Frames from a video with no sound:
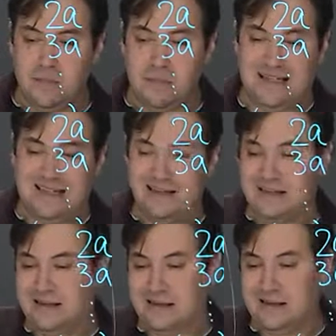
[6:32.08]
But
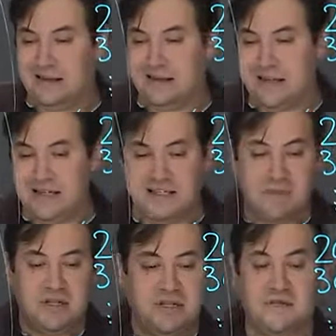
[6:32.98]
these
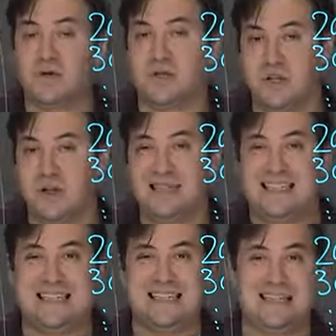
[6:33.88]
numbers, of course, are not
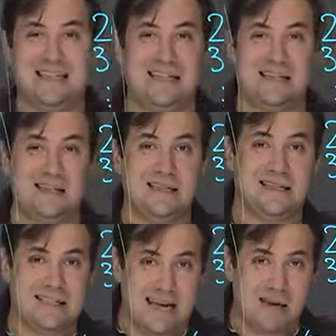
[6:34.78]

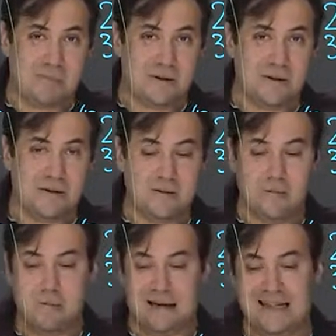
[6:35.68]
the same,
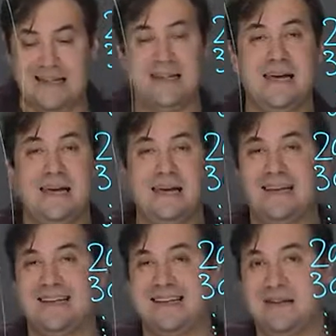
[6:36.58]
but
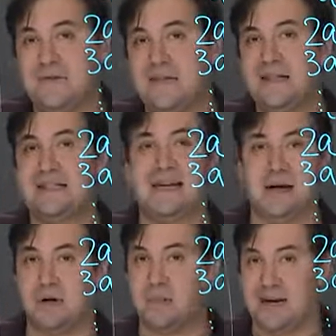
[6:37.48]
they give the
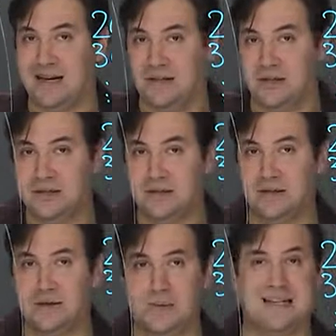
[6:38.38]
same remainders
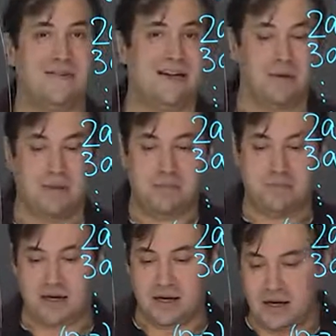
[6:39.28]
when divided by
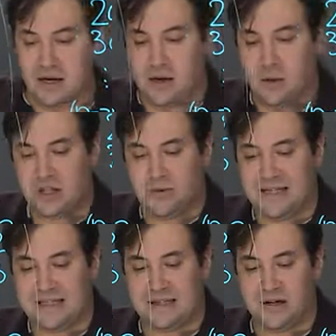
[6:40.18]
p, which
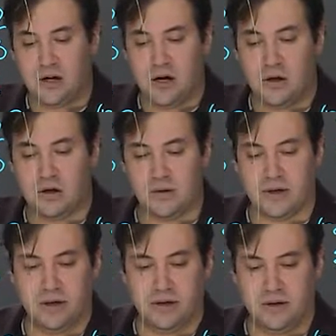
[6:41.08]
means they are
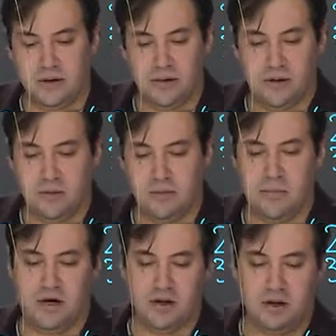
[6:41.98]
congruent
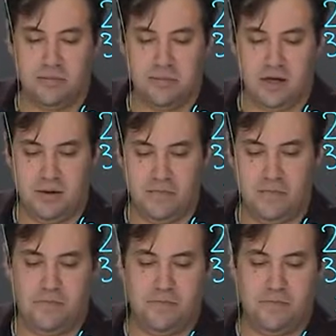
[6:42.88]
modulo p.